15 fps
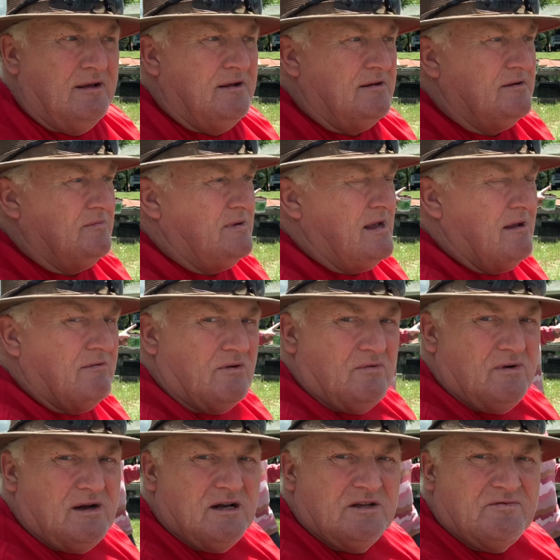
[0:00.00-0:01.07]
to be able to
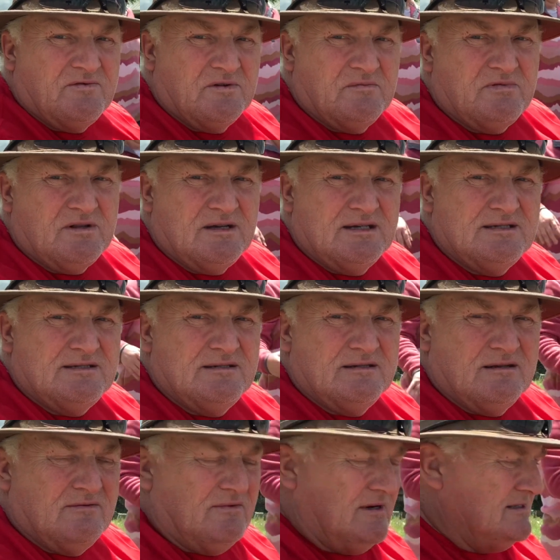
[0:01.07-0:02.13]
watch for the place, you
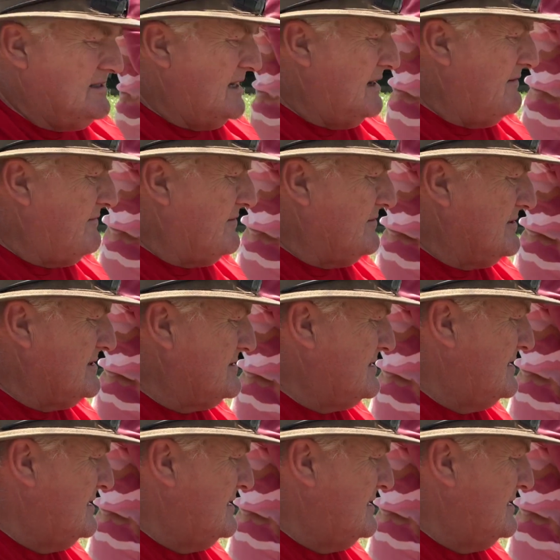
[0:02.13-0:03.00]
know, watch out for us,